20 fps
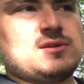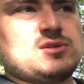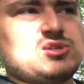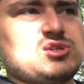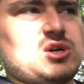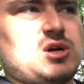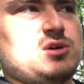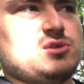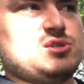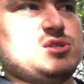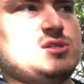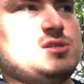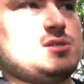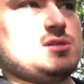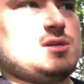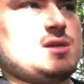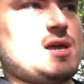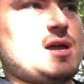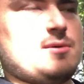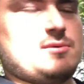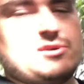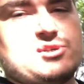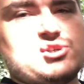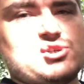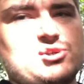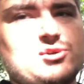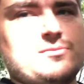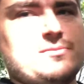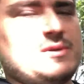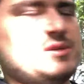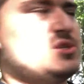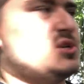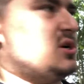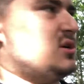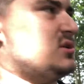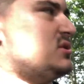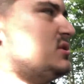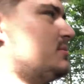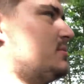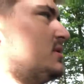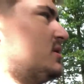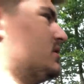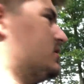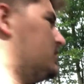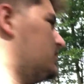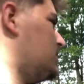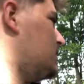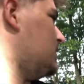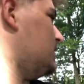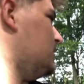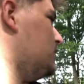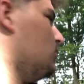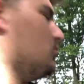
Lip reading: charges how it should be charging, because the